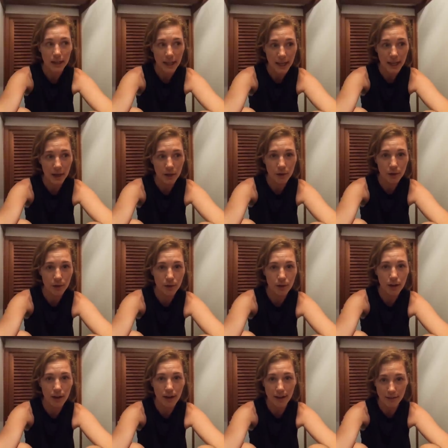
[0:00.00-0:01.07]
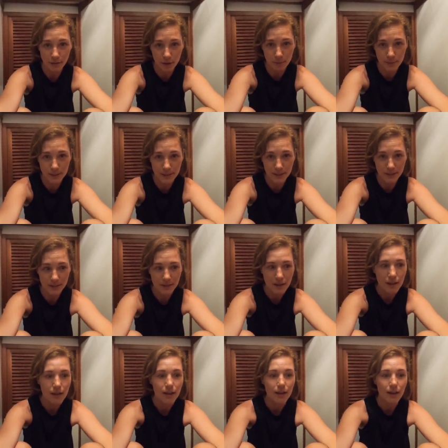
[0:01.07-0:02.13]
Claire, who has her own business,
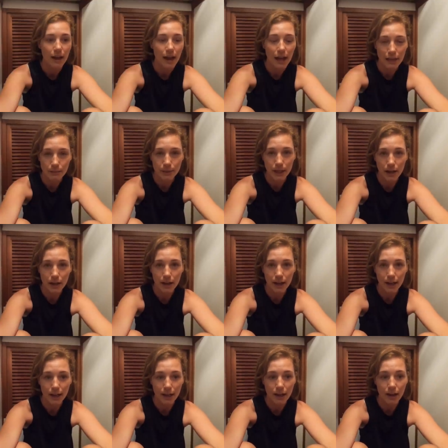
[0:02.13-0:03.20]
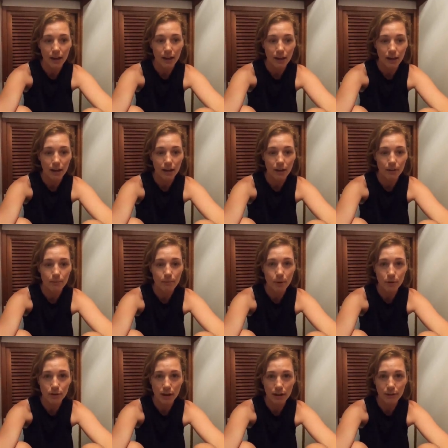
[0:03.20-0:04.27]
Adam and I um,
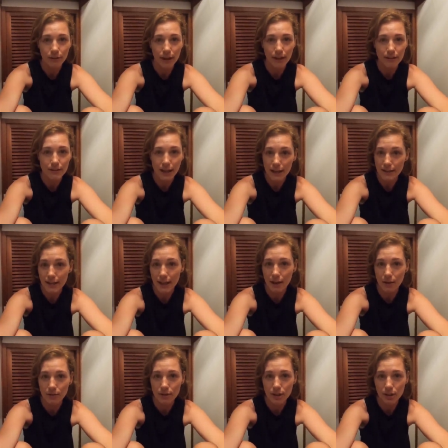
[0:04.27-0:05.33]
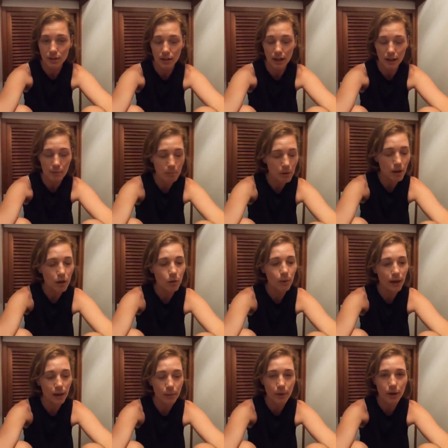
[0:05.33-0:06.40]
both kind of like sat down to like plug
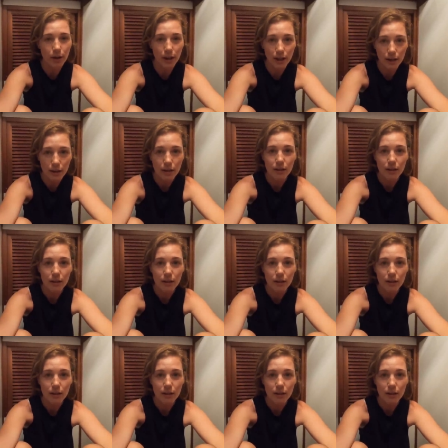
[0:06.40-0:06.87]
away at working.